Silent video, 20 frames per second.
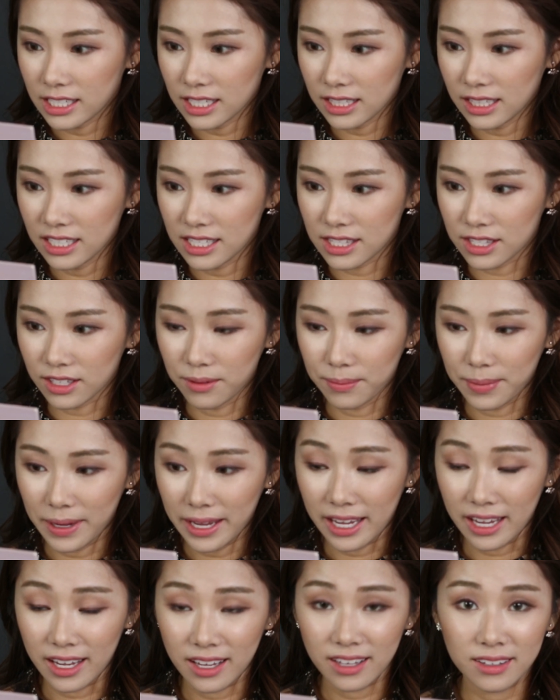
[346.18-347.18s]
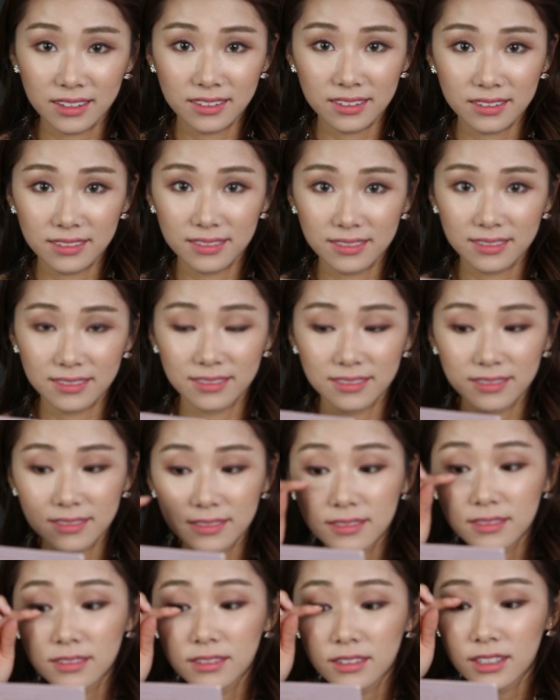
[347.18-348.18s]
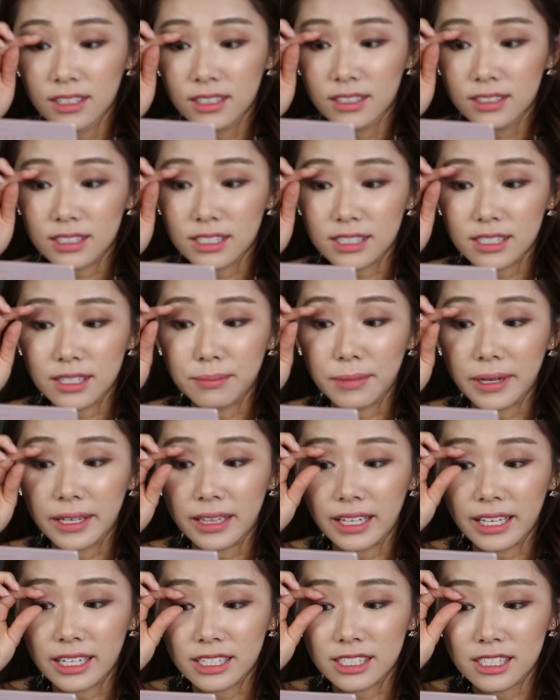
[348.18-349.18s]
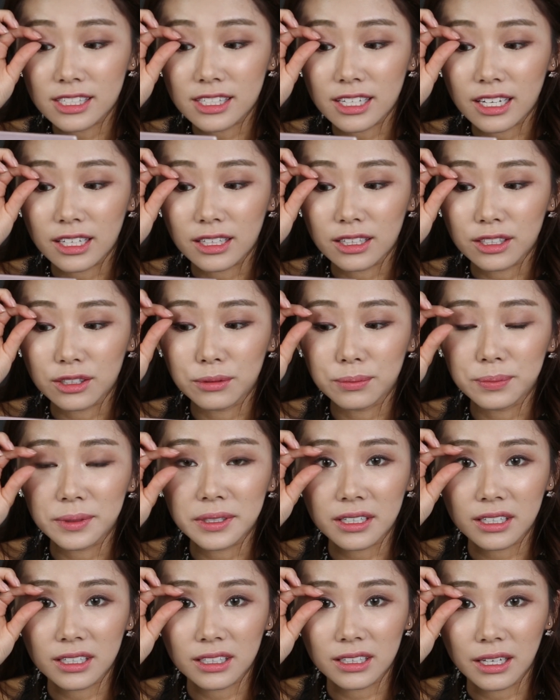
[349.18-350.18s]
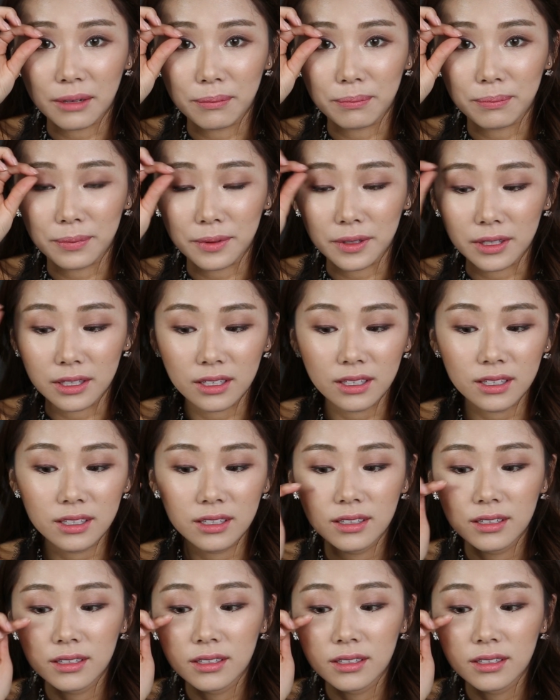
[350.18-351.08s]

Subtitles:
actually think it's not bad. Just that my lashes are a little bit clumpy.